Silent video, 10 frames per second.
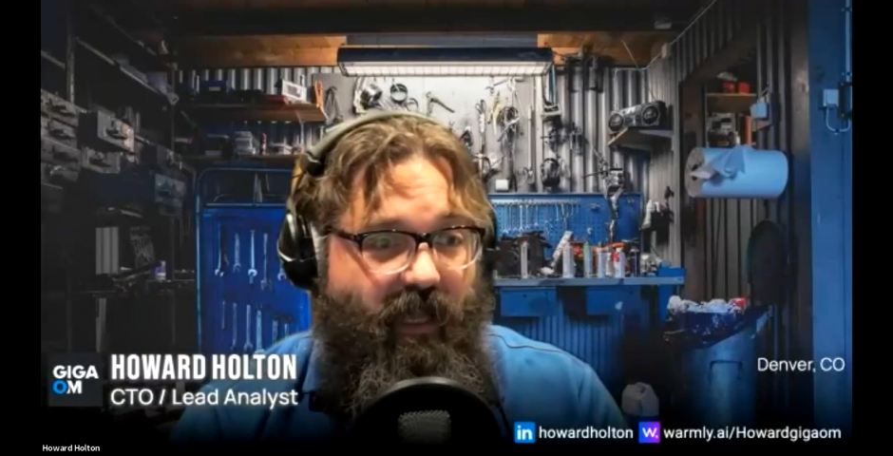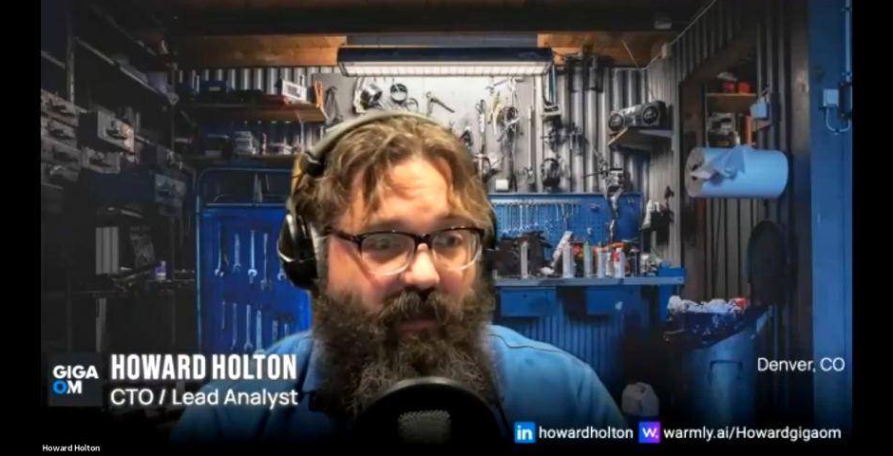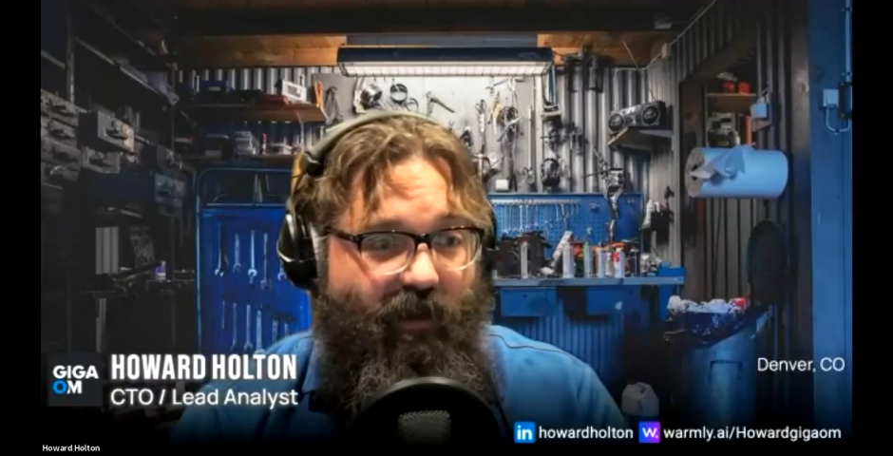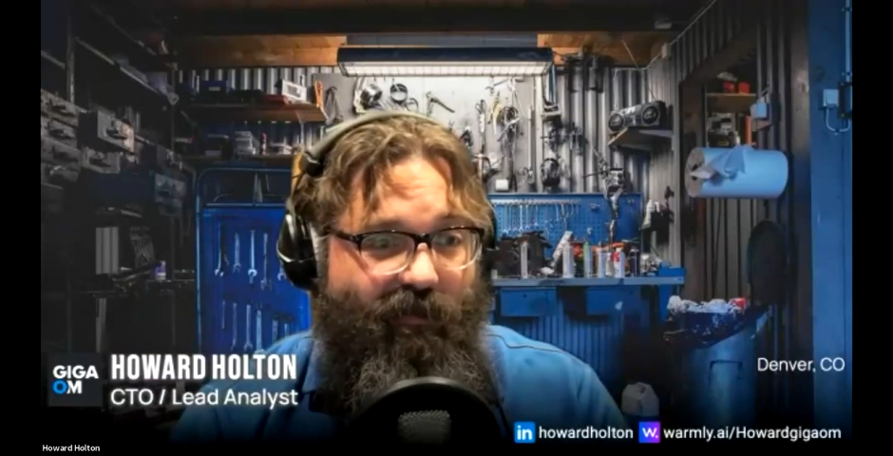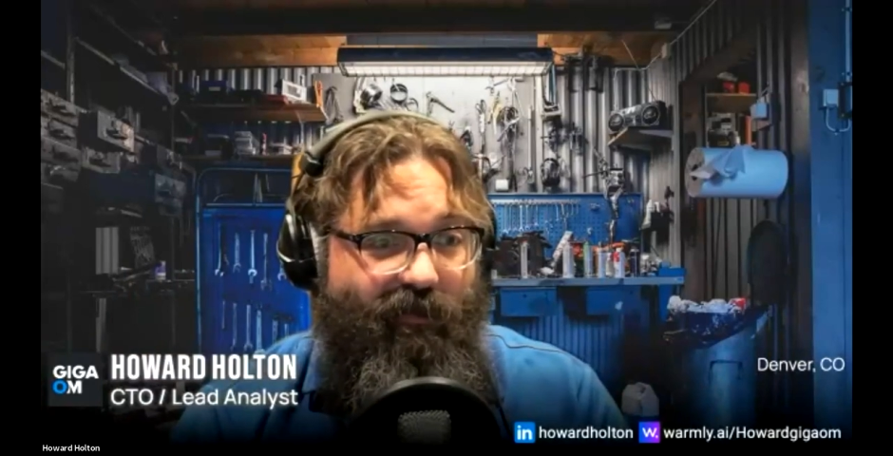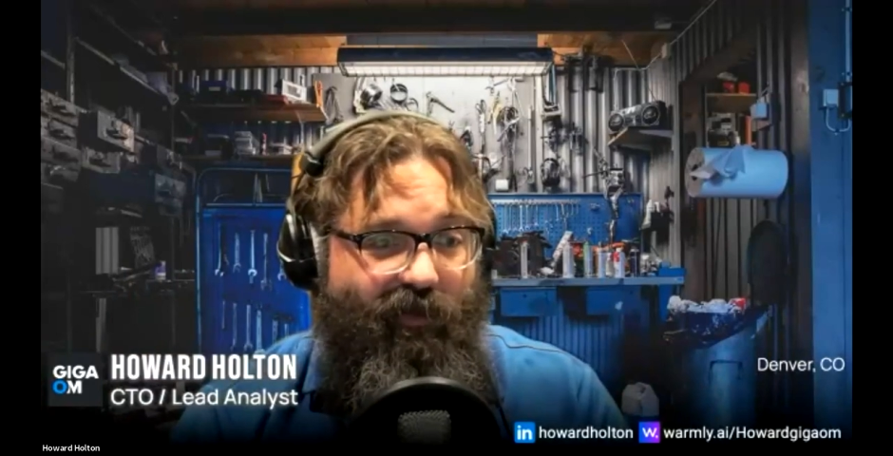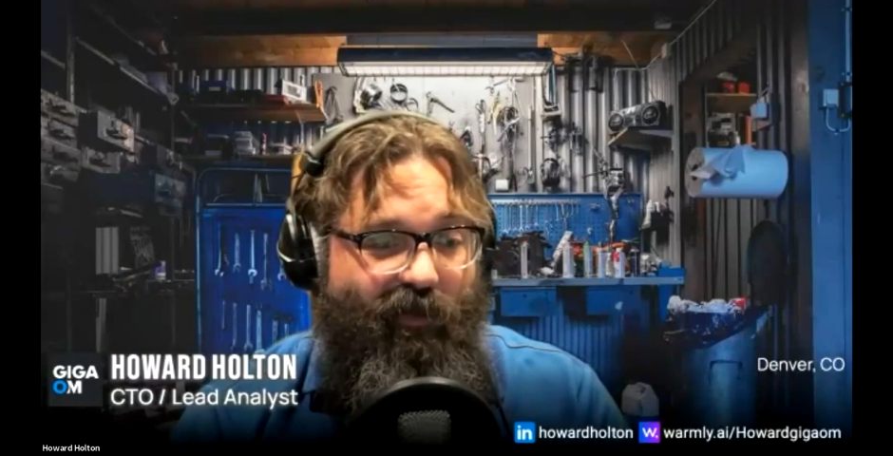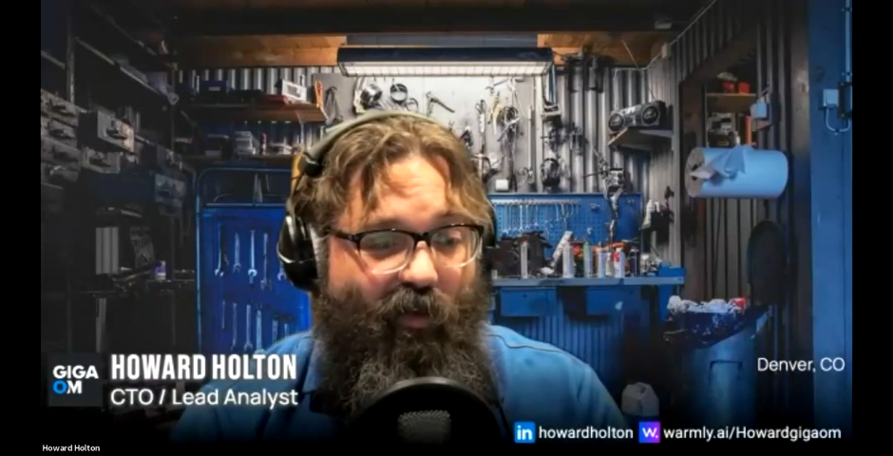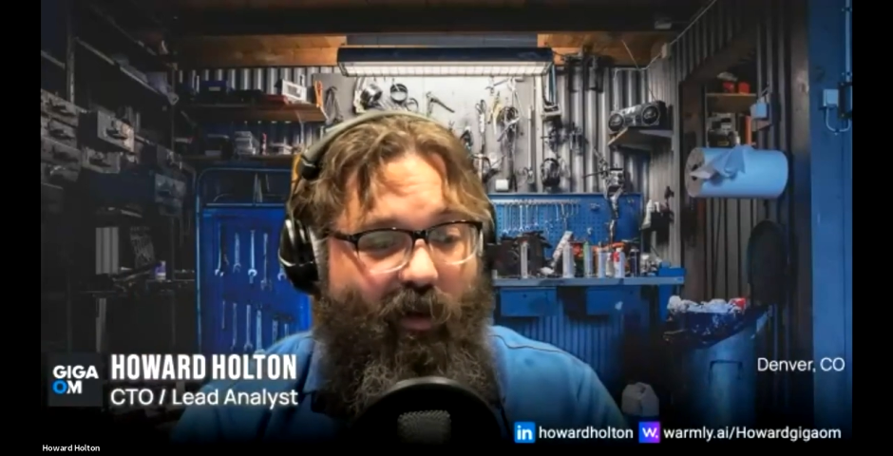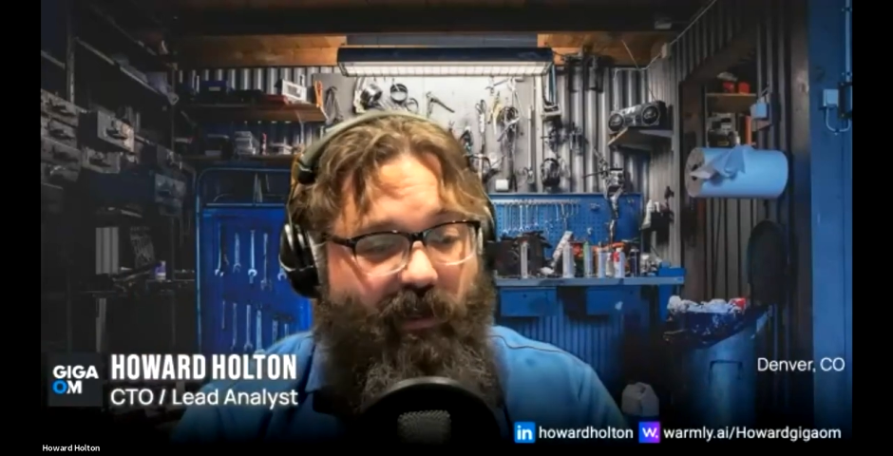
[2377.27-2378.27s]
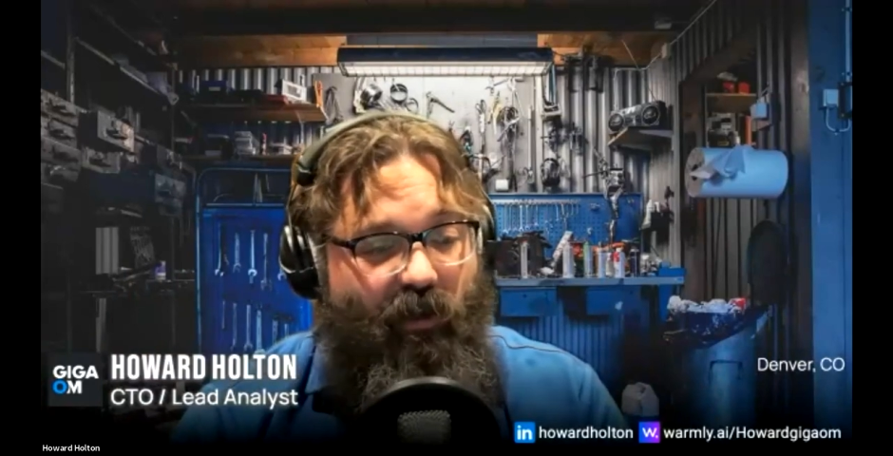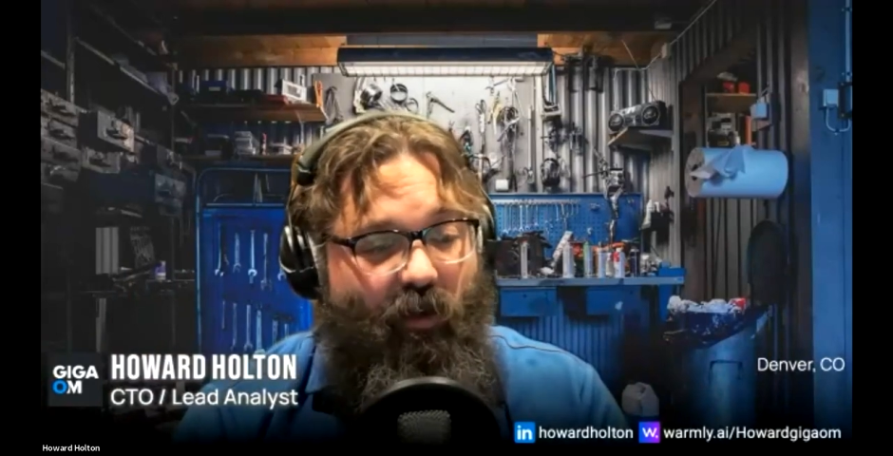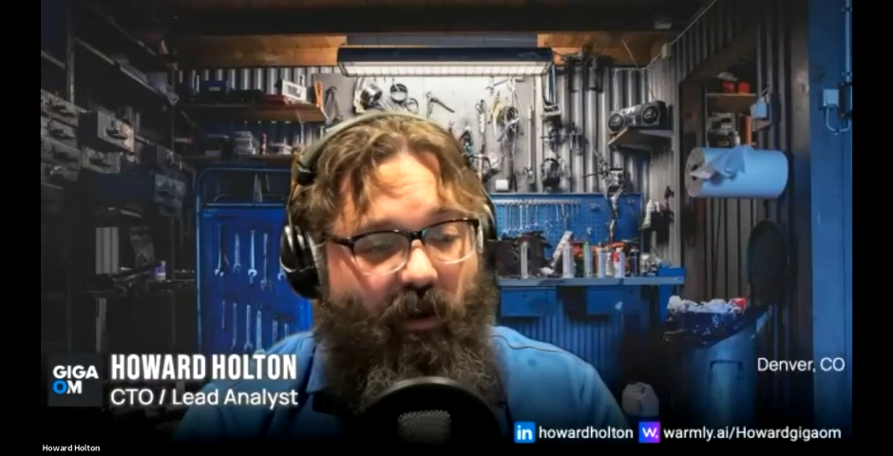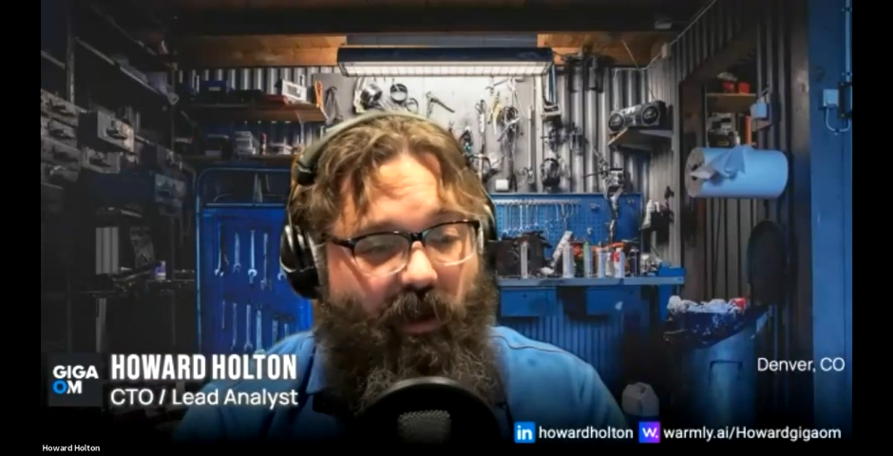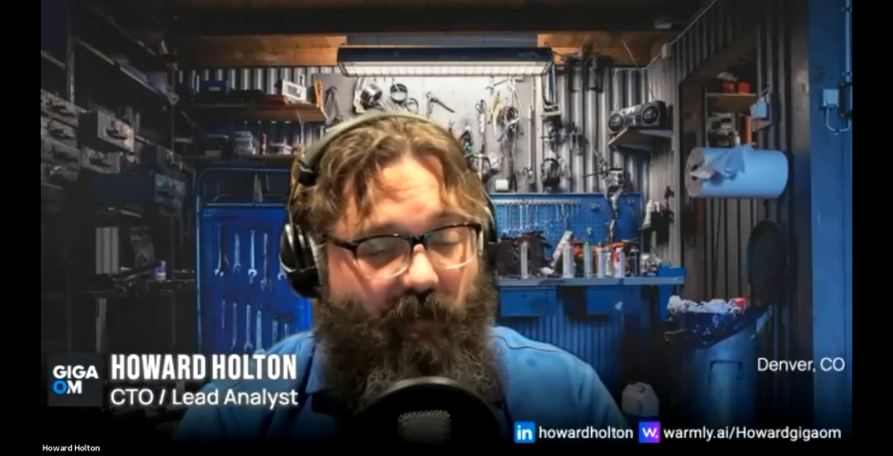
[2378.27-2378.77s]
that you go through when
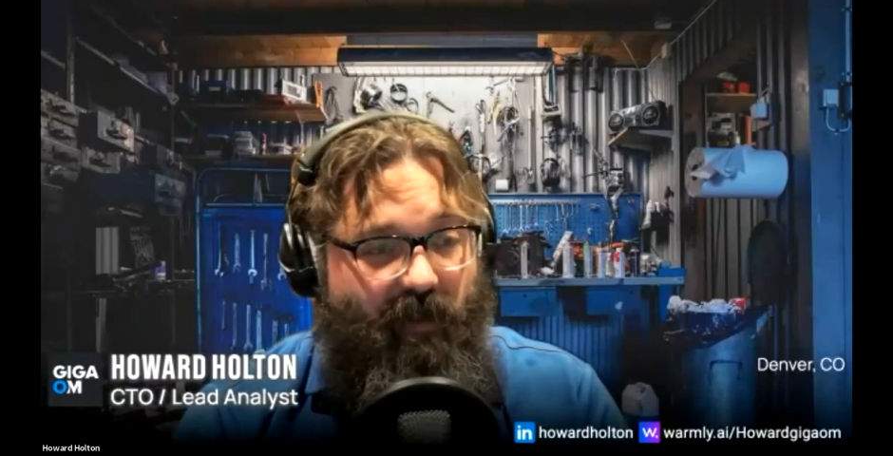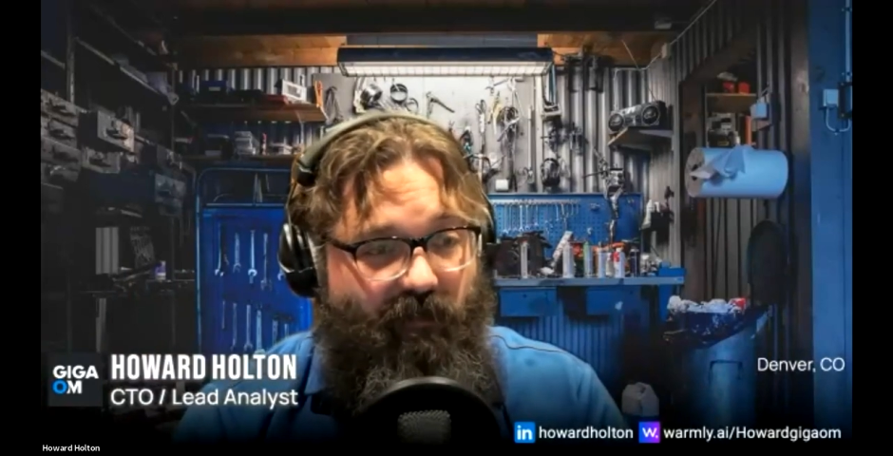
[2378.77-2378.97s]
you're coming